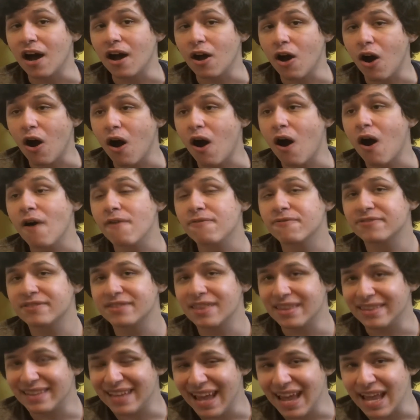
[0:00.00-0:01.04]
off
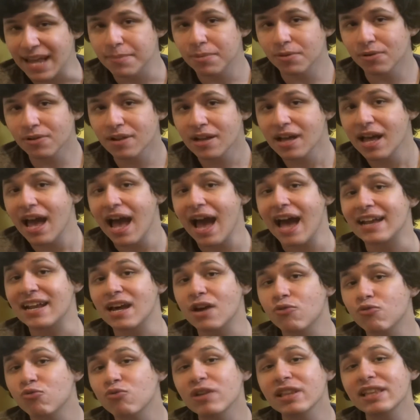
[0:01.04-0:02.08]
the table, and I
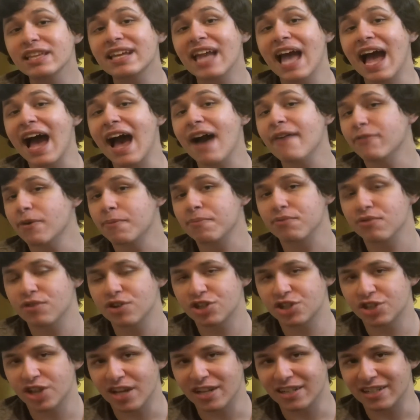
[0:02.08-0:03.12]
really have
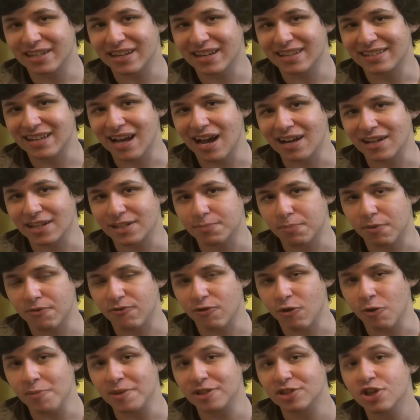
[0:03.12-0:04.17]
appreciated Hatakka's
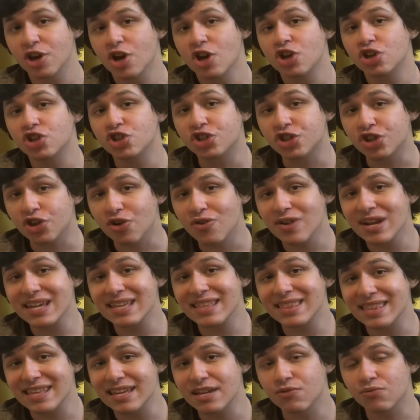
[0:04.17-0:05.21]
performance
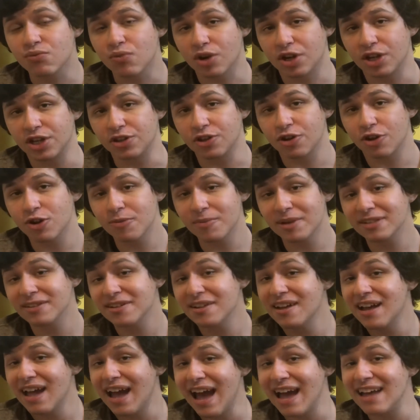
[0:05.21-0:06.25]
during the rookie tournament,
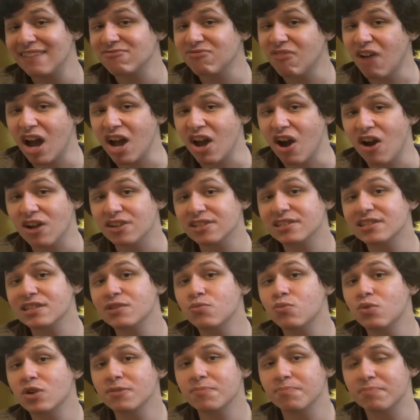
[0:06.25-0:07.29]
and I honestly
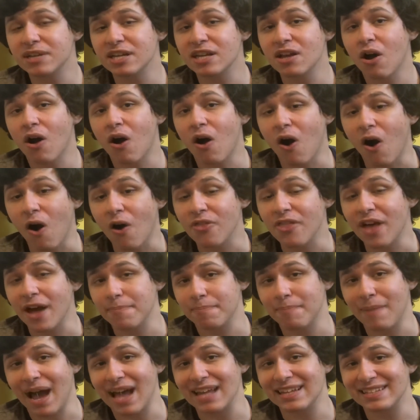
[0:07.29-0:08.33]
wouldn't be all
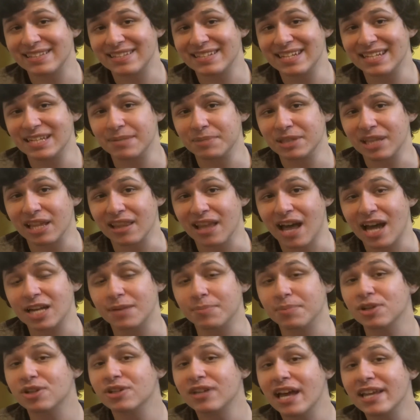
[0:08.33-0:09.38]
that mad in seeing him in the
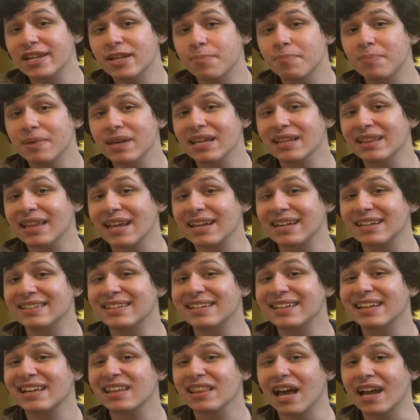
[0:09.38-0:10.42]
lineup. It could end up being like a
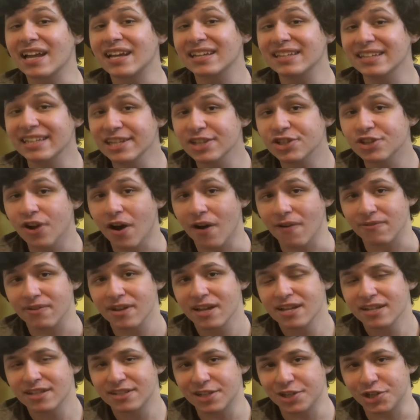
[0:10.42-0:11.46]
Nikolai Kenijev
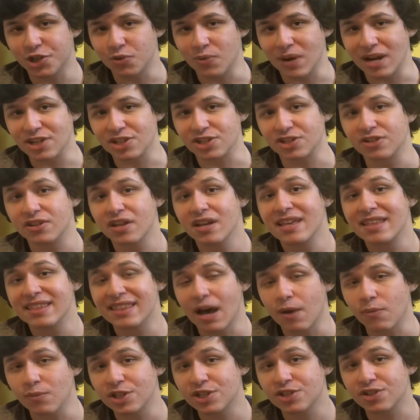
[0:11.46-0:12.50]
situation
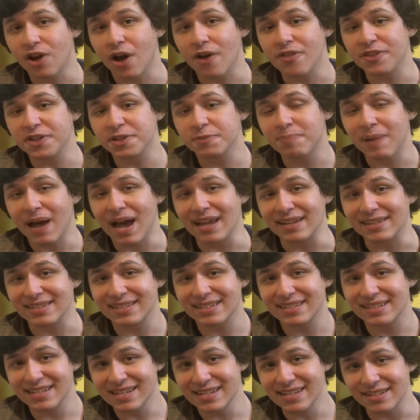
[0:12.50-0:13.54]
that we saw this past
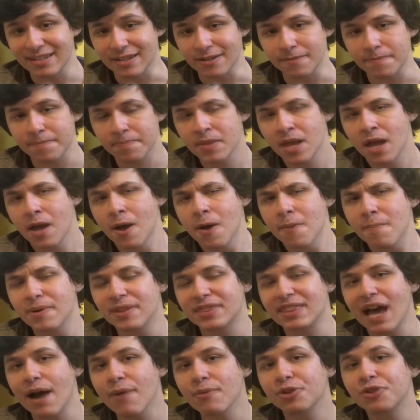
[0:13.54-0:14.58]
season.
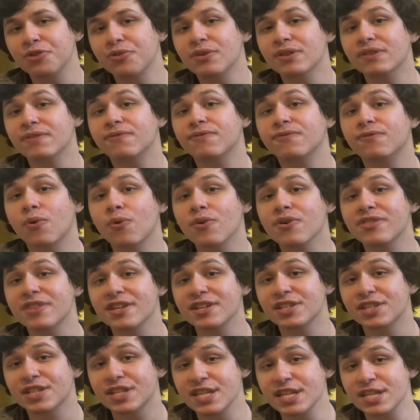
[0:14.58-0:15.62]
But that will do it for
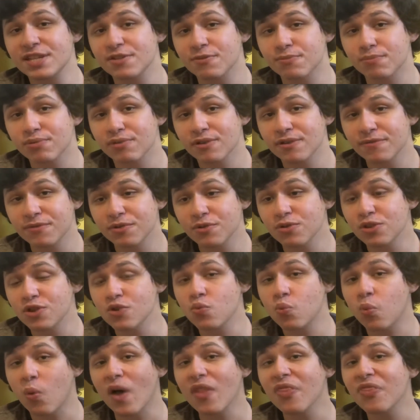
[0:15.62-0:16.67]
this season preview. The
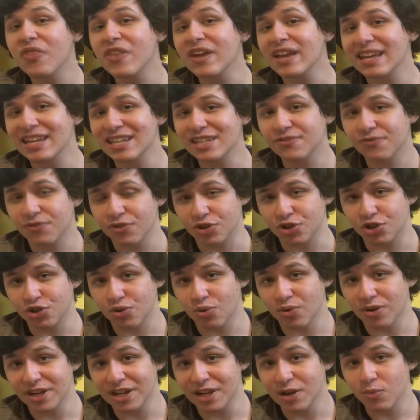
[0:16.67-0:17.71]
one thing is for
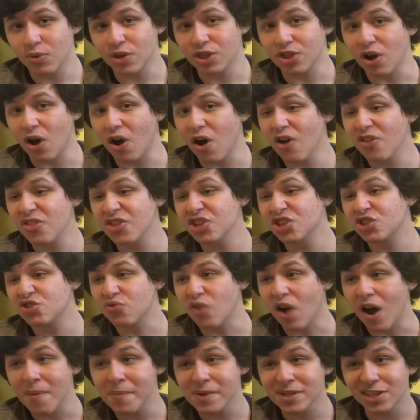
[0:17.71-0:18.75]
sure here, with all the
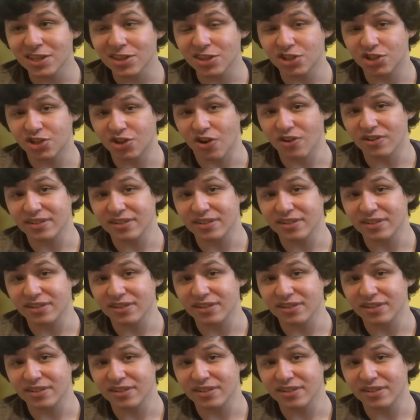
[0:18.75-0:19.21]
drama that the Sharks